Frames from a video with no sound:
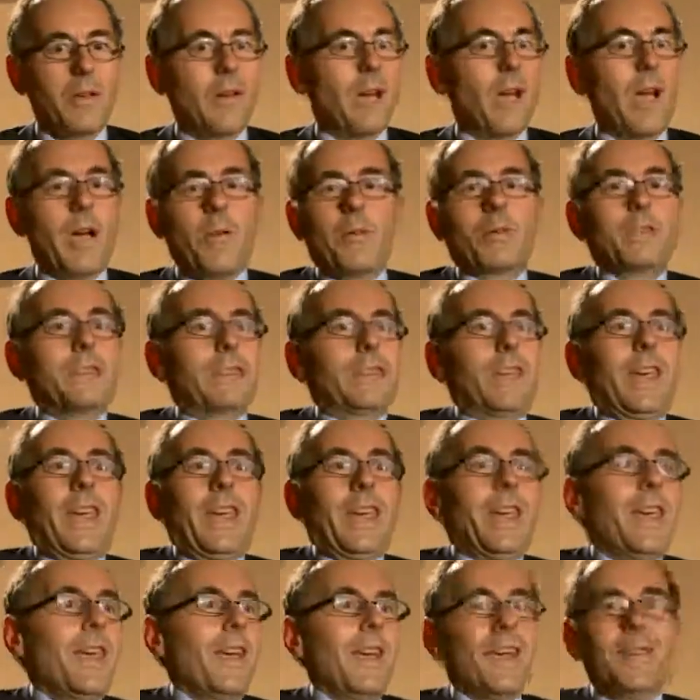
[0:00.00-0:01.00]
I would say
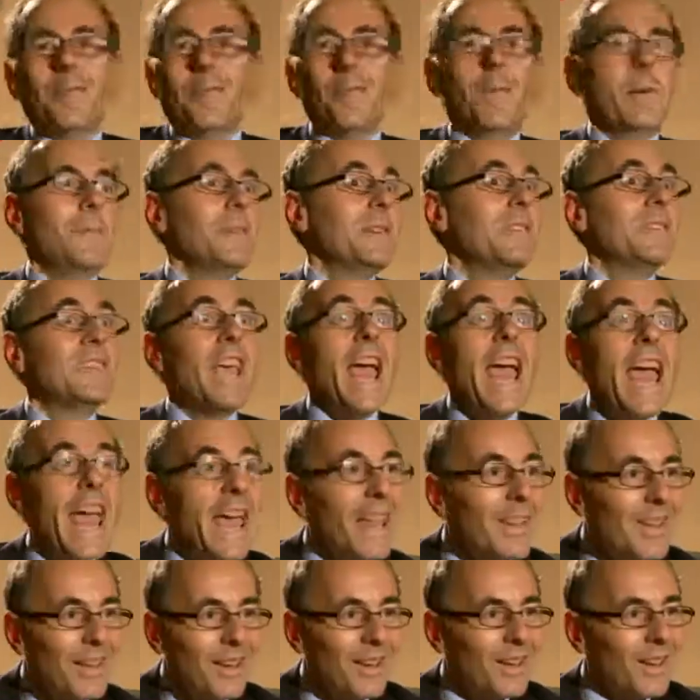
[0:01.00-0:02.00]
maybe
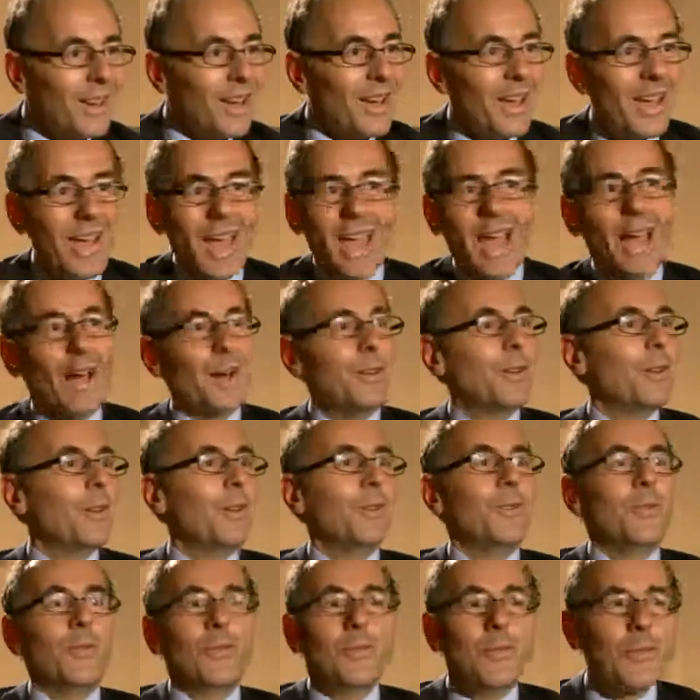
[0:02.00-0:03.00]
10 out
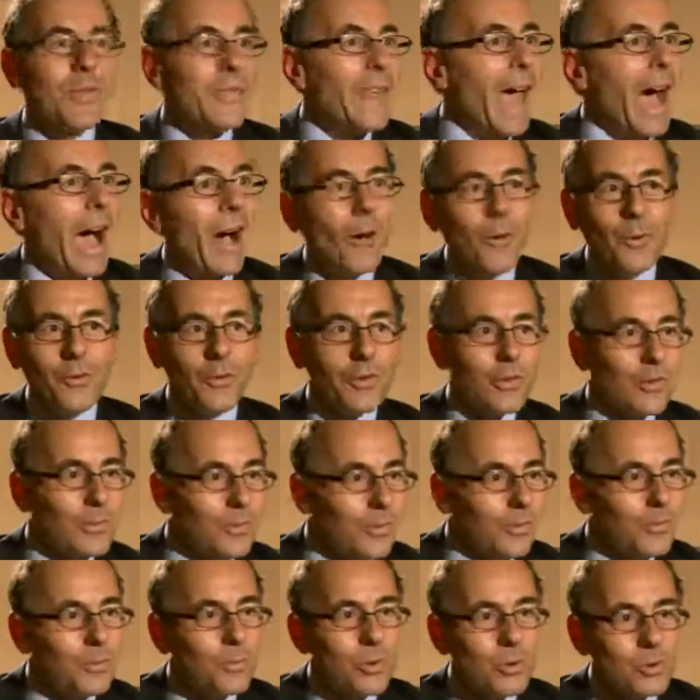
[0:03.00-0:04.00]
of thousands
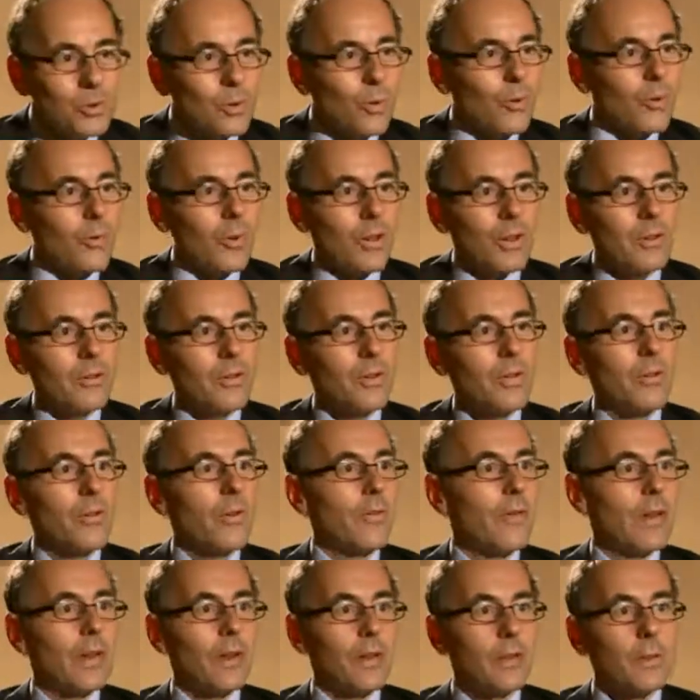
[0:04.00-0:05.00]
of mutual funds have
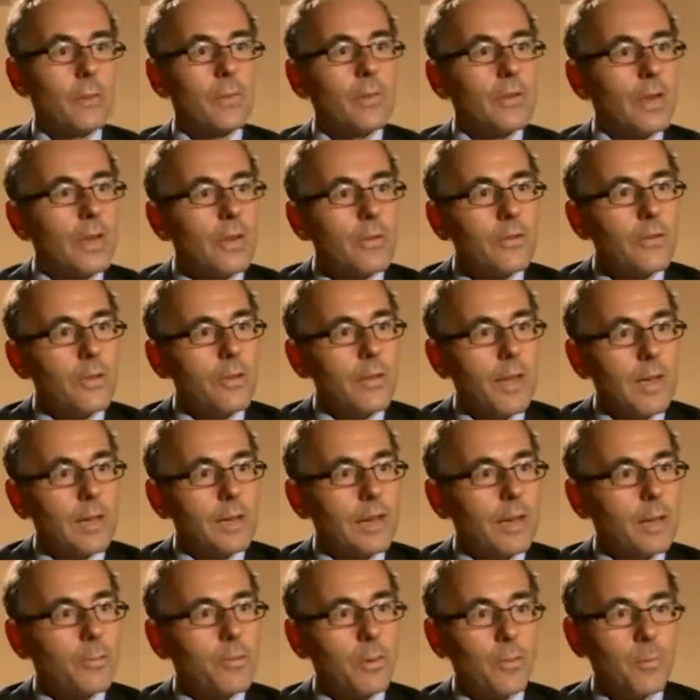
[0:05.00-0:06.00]
availed themselves of that
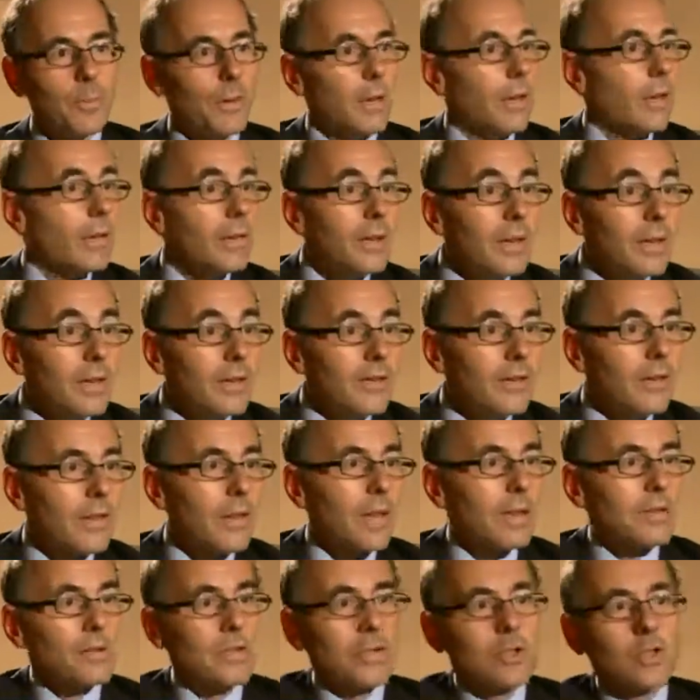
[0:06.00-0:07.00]
capability. So
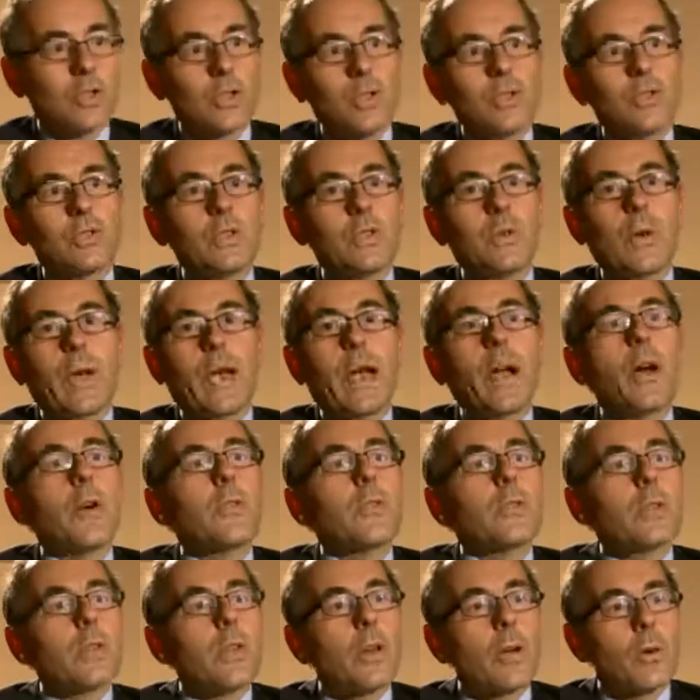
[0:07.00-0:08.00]
that just shows you how
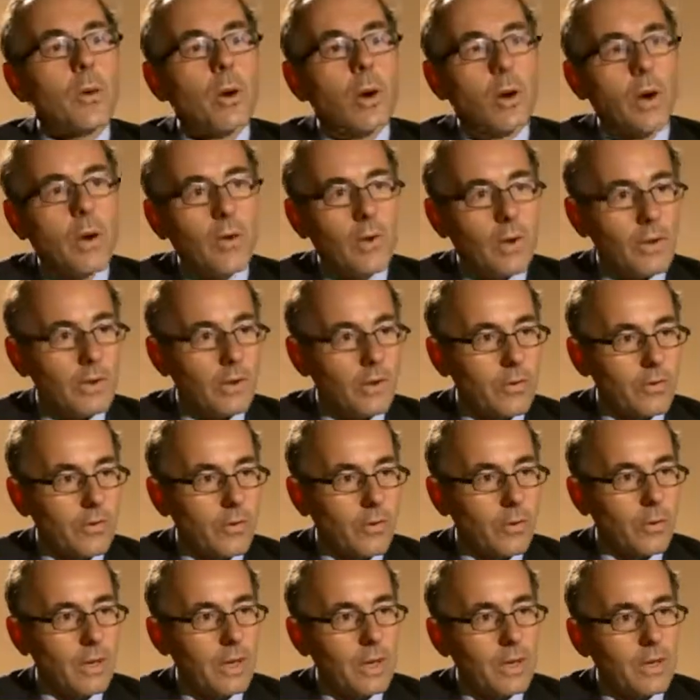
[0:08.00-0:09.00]
slow our
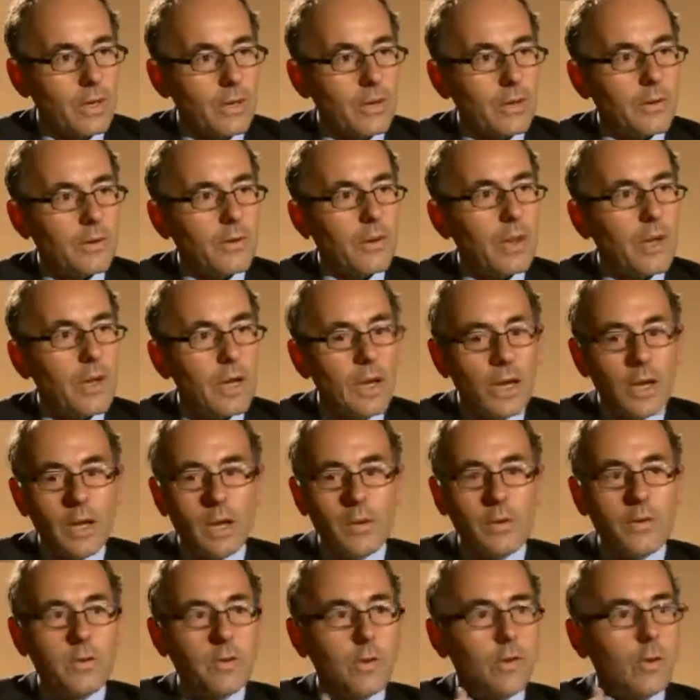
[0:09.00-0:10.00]
industry is
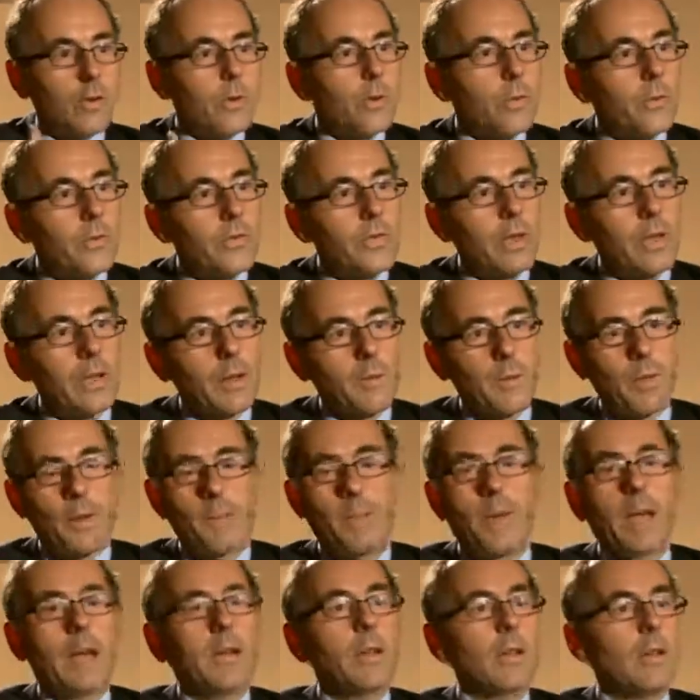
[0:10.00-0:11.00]
to set up the
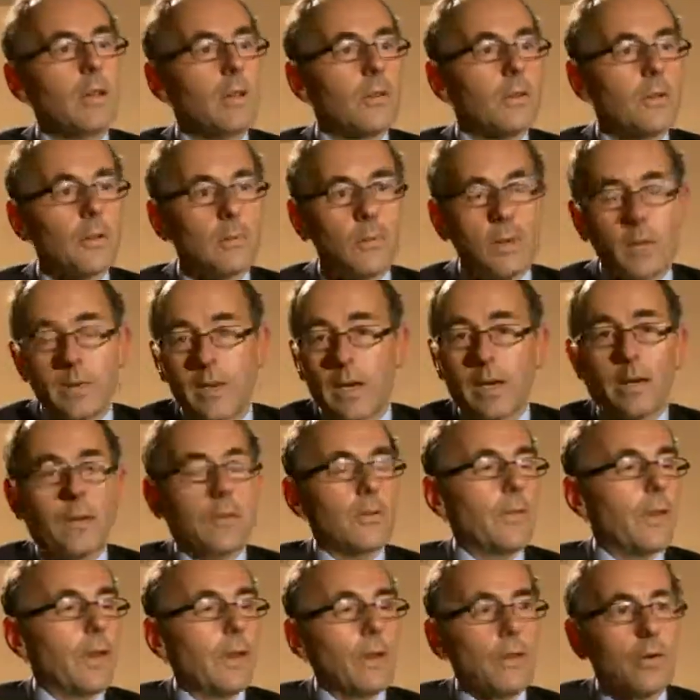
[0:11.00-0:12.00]
mechanism to take
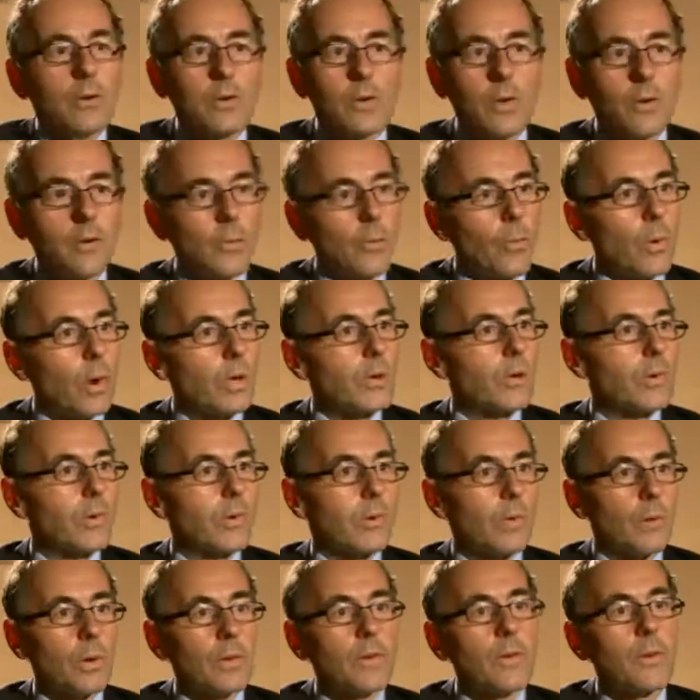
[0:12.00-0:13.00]
advantage of
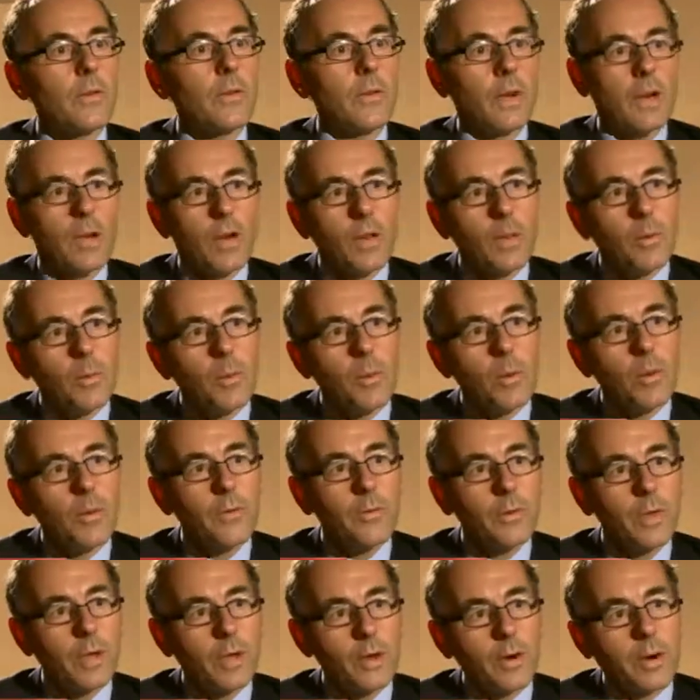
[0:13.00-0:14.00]
what's available.
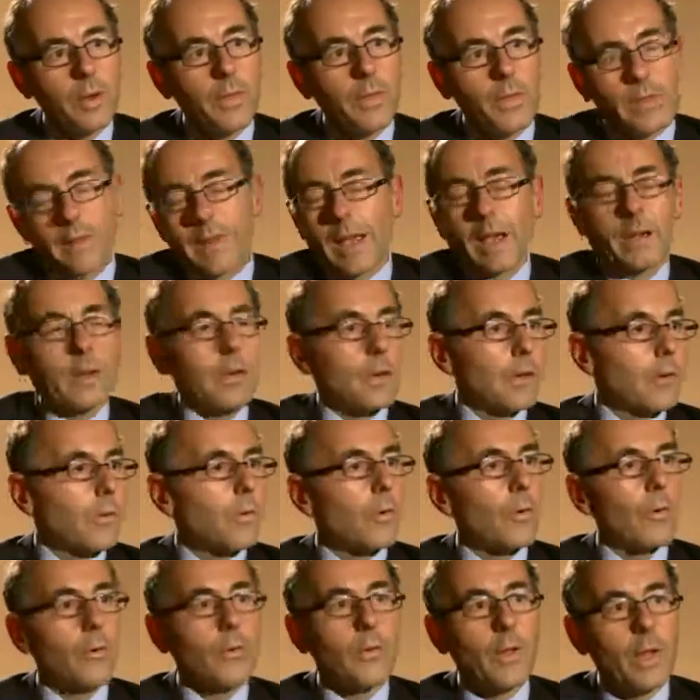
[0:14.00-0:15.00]
So I think that kind of
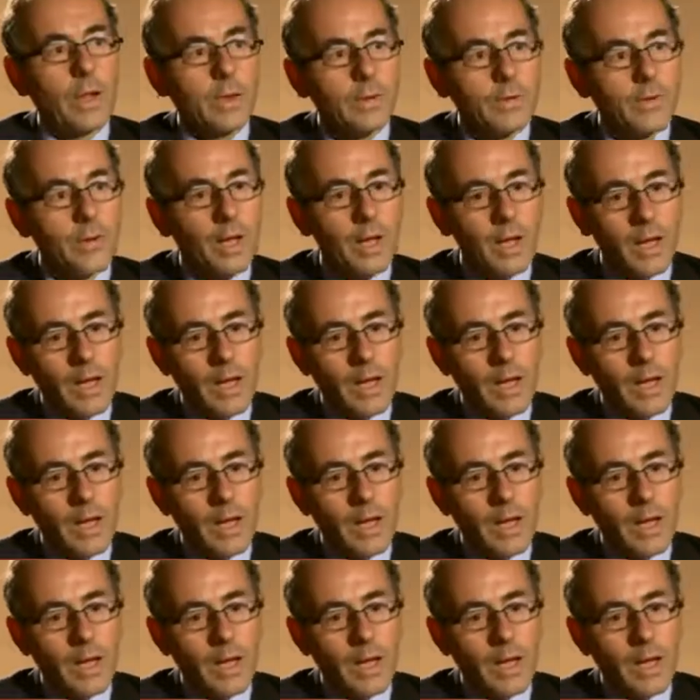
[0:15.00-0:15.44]
reflects